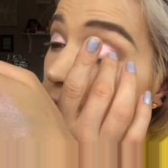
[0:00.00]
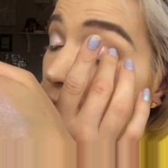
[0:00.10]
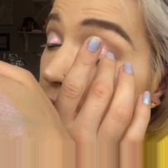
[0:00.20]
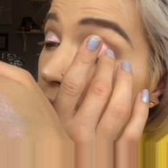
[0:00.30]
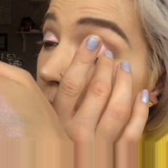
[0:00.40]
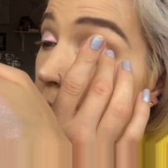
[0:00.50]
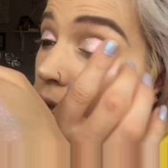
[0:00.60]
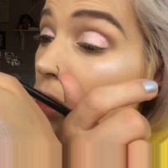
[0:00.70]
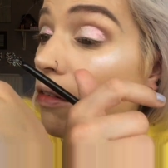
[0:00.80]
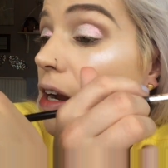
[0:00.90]
definitely
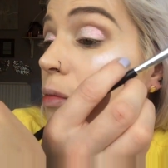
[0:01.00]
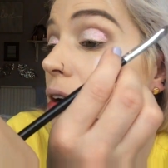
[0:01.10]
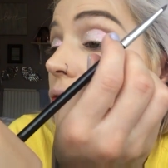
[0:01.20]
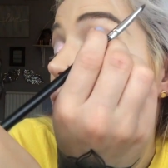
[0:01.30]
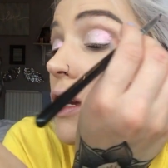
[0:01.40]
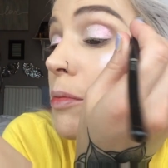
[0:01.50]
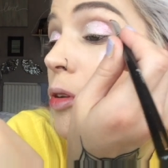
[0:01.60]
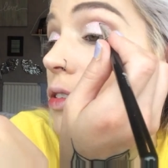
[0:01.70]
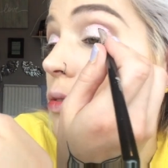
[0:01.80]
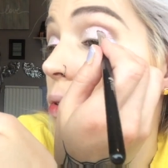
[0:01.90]
would not recommend Fix
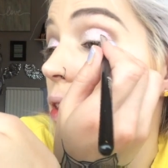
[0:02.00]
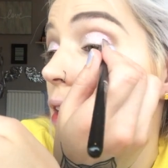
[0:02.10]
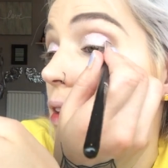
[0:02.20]
Plus with